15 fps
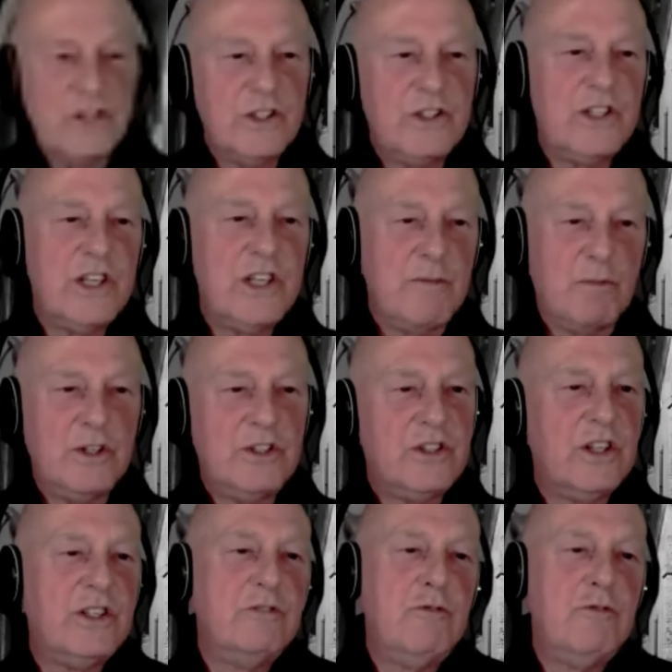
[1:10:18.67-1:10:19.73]
the tip. It's
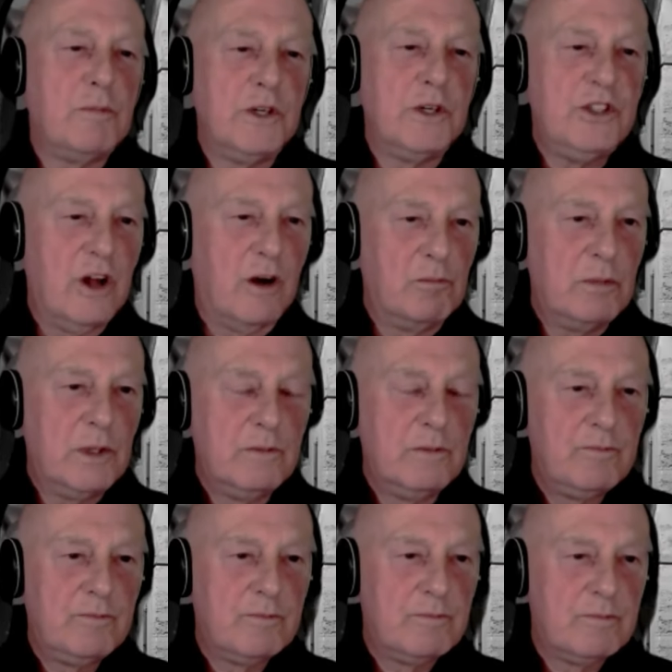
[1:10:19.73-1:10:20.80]
the rubbish dump.
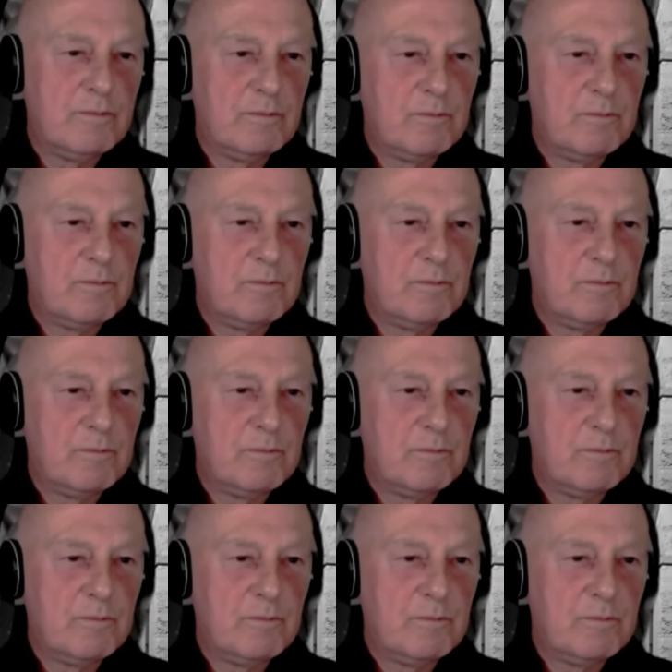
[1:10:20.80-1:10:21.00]
Oh,